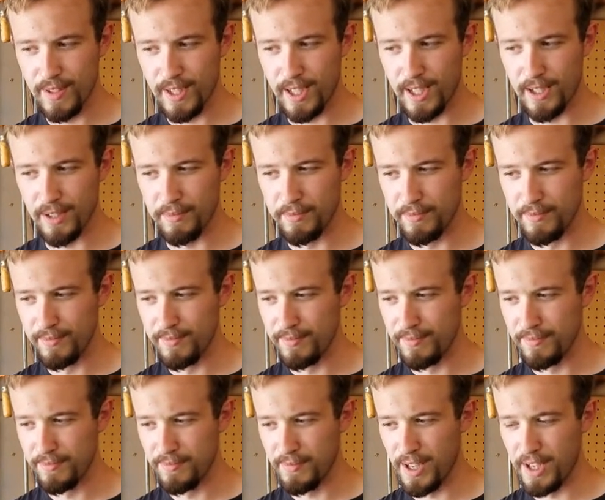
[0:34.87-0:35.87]

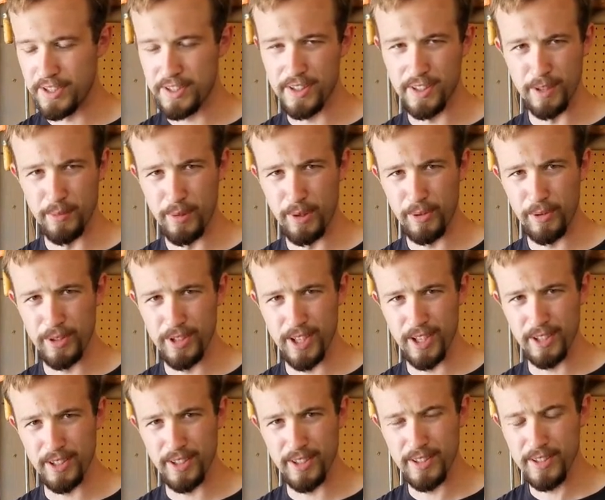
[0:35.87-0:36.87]
That's a little bit
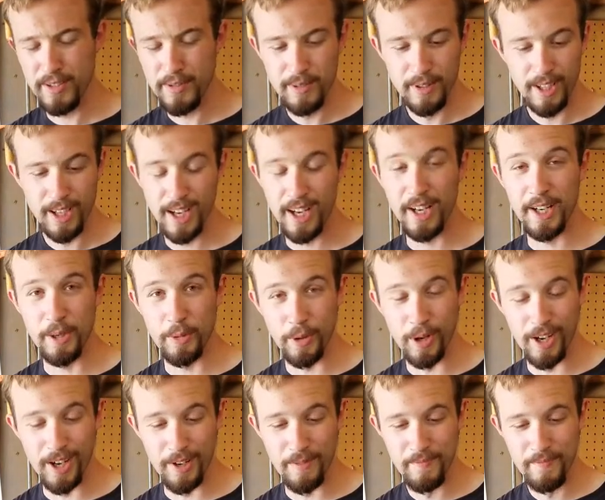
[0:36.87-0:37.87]
redundant.
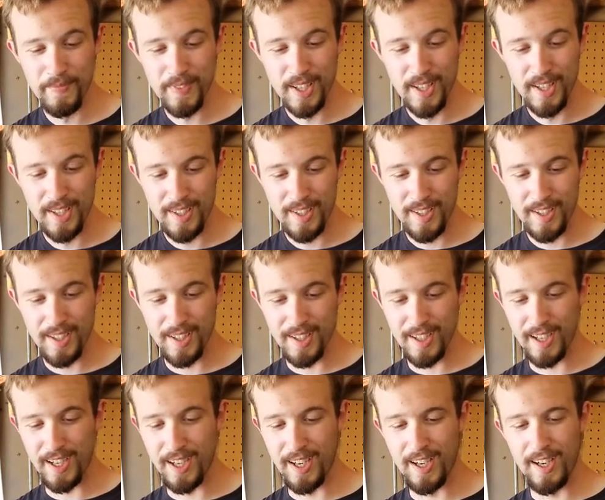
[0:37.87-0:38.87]
Anyway,
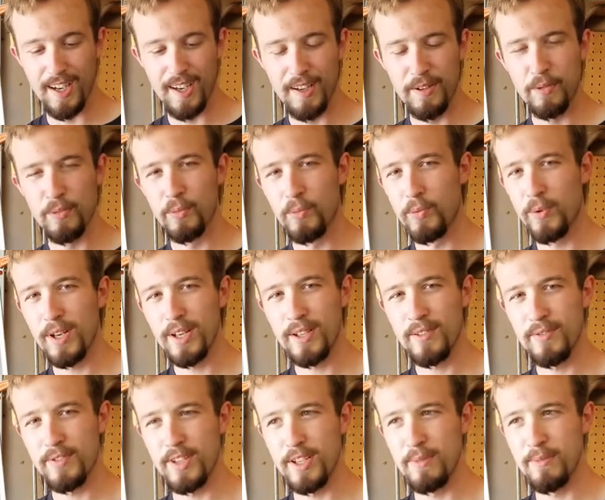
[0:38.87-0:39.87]
one
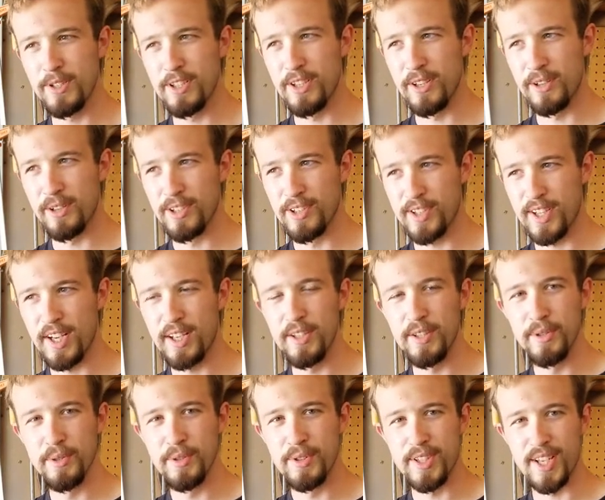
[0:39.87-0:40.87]
of the materials I
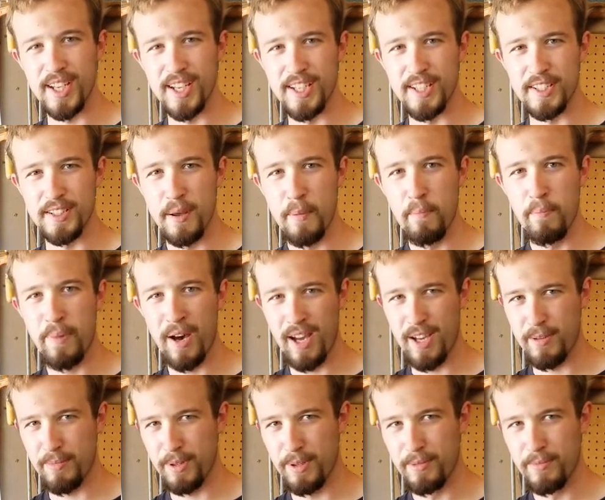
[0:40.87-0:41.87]
use is
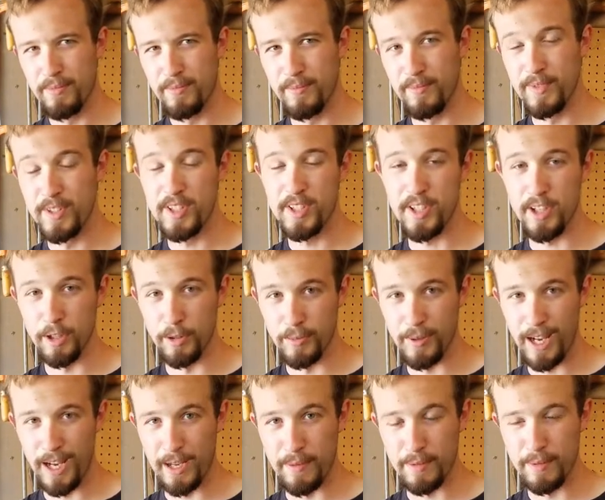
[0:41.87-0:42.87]
pipe. Steel
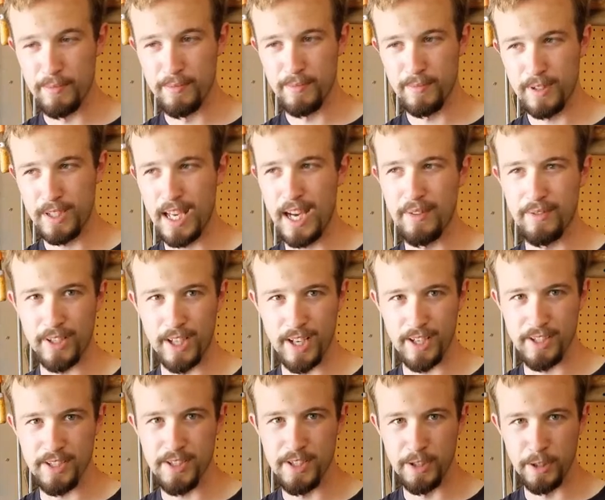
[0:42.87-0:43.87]
pipe.
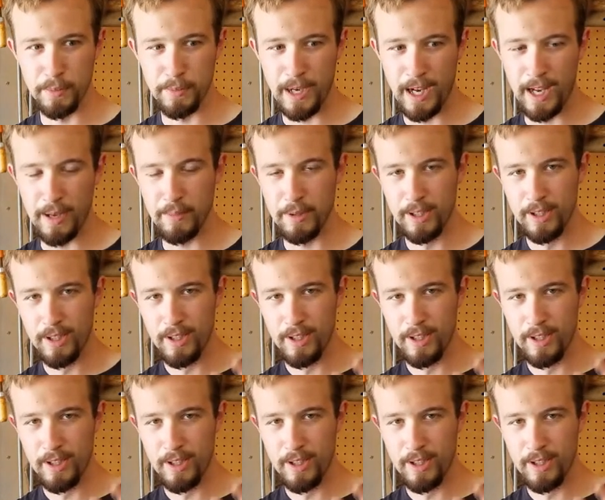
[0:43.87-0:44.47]
Galvanized steel pipe.